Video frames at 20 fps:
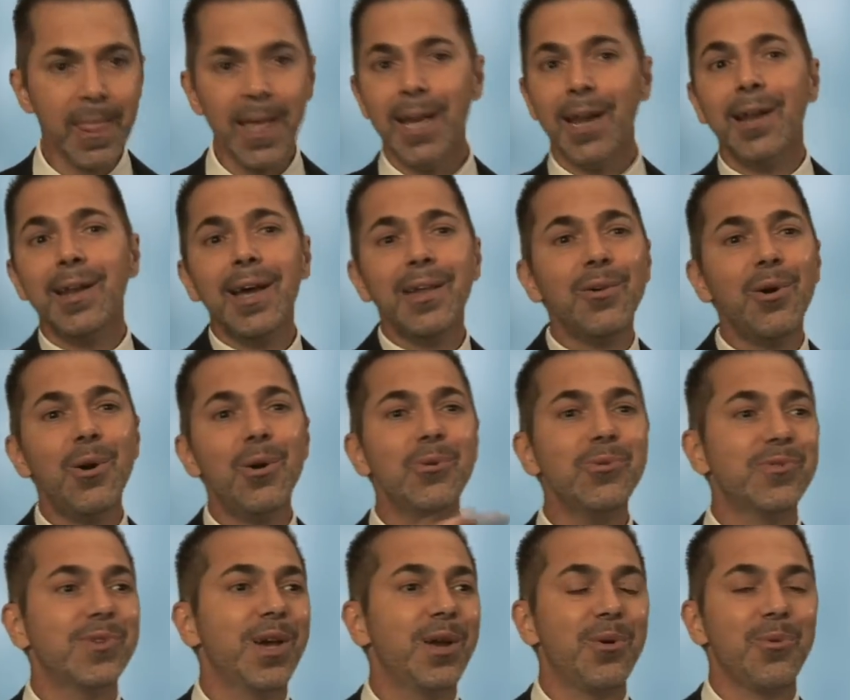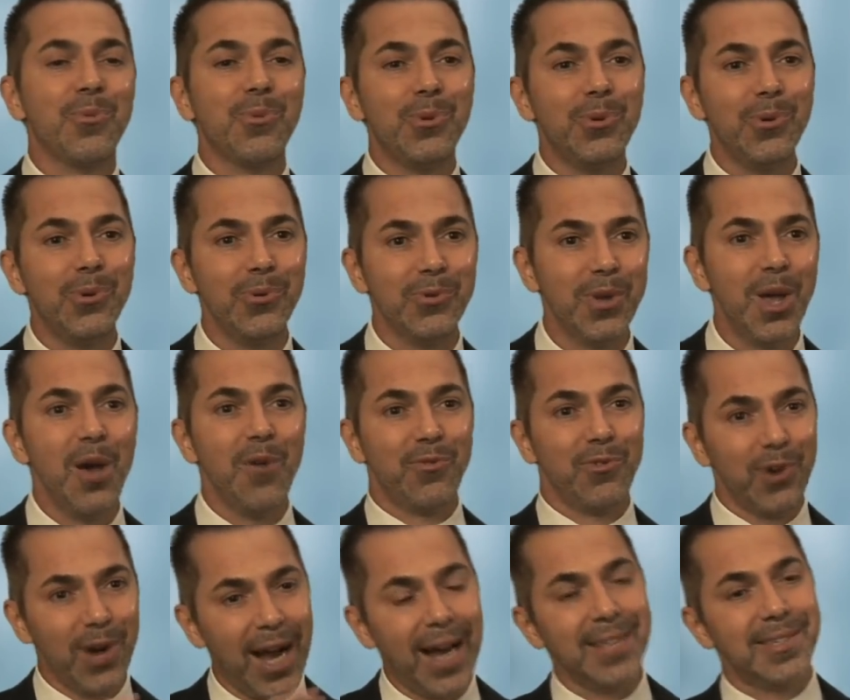And another whole set of rules
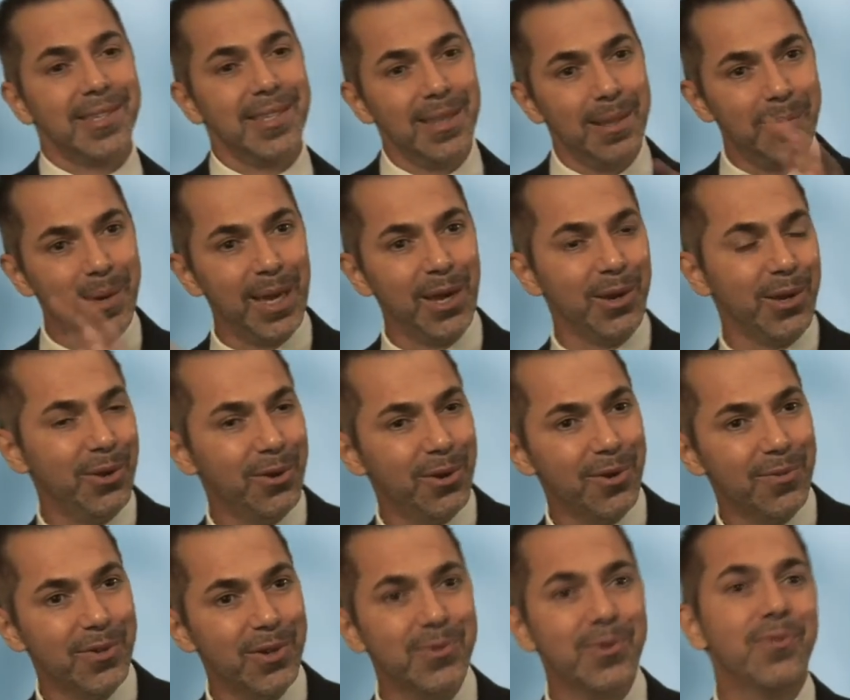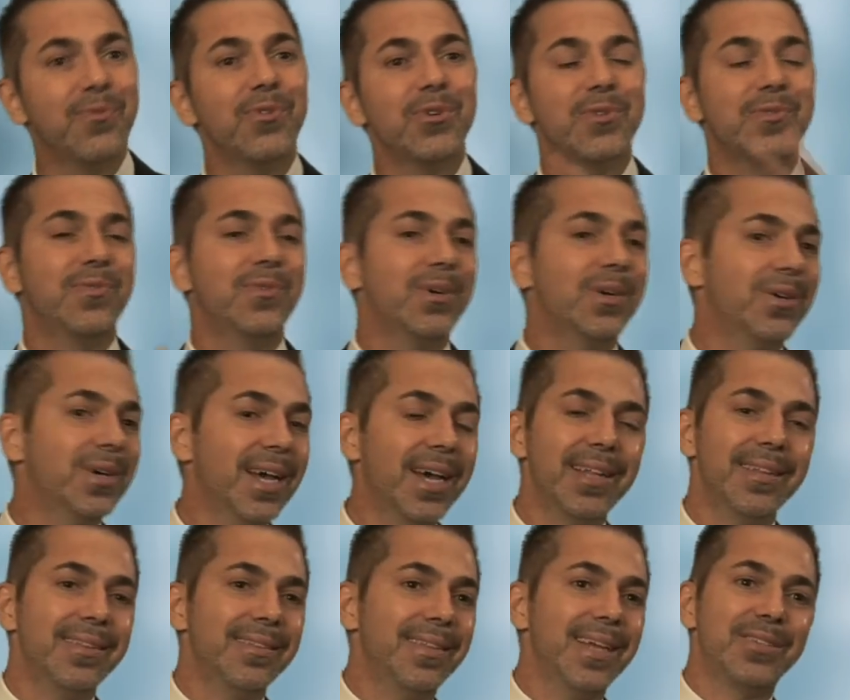for us in the bigger universe. Well, first of all,
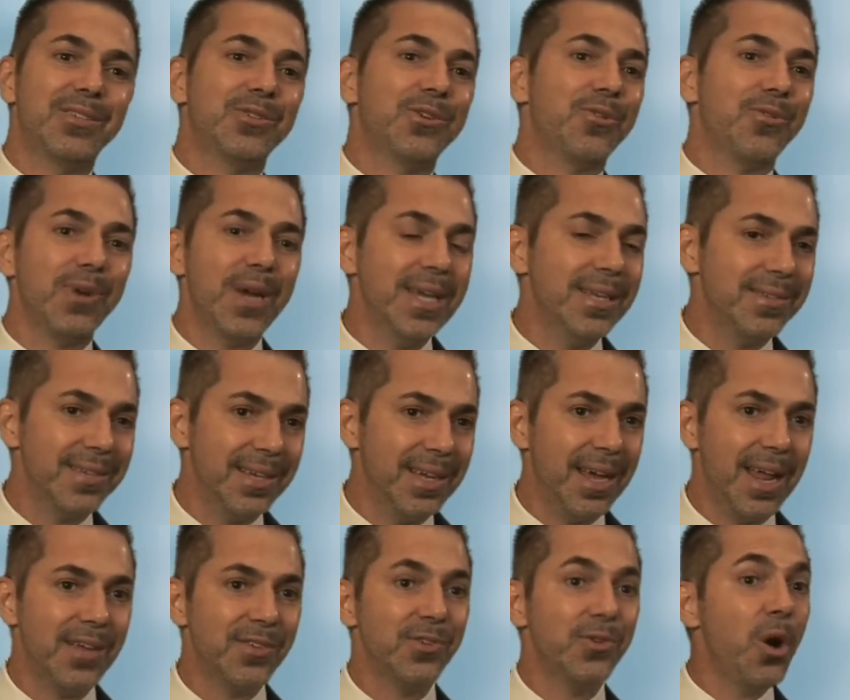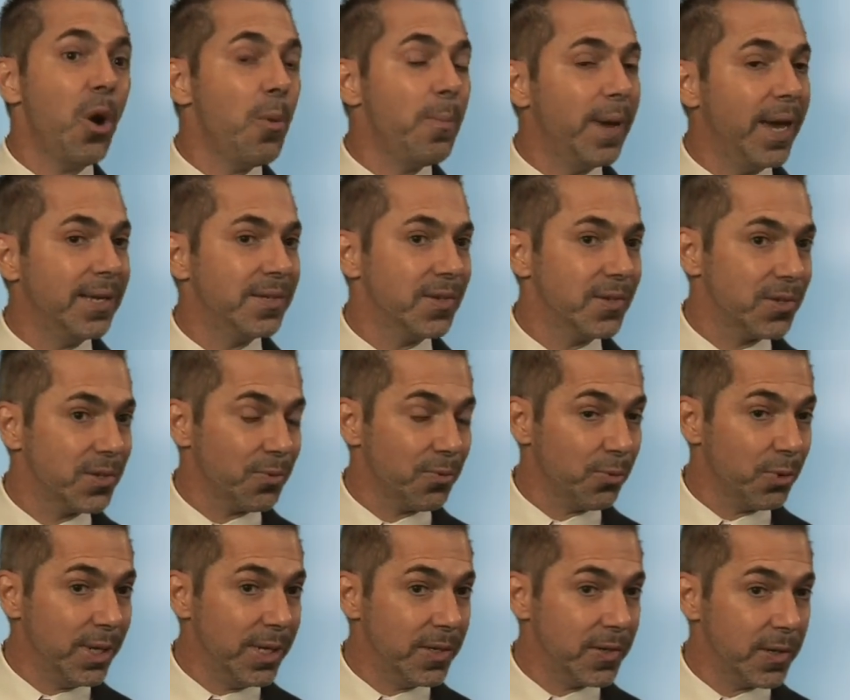that's crazy. It has no basis of
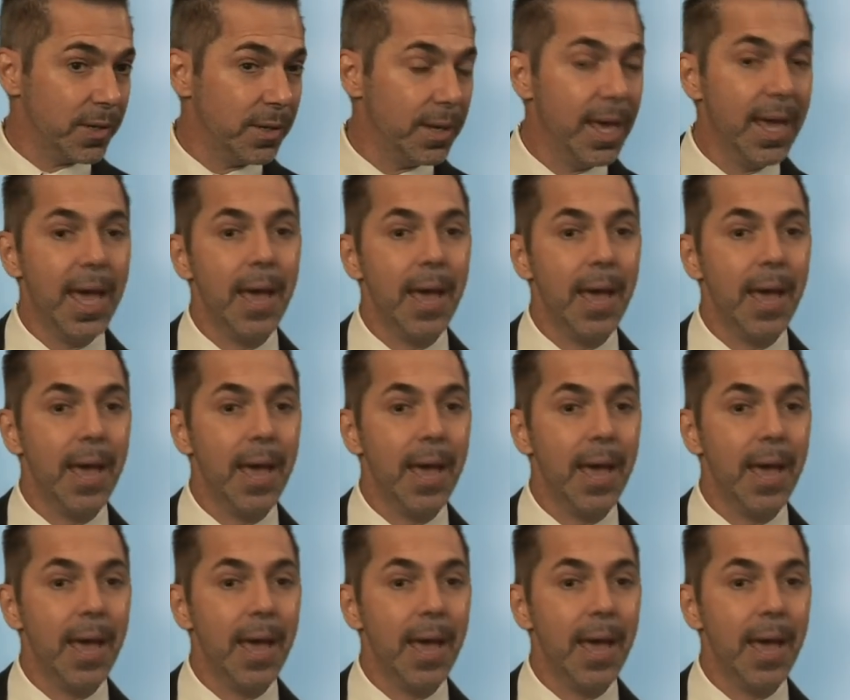reason.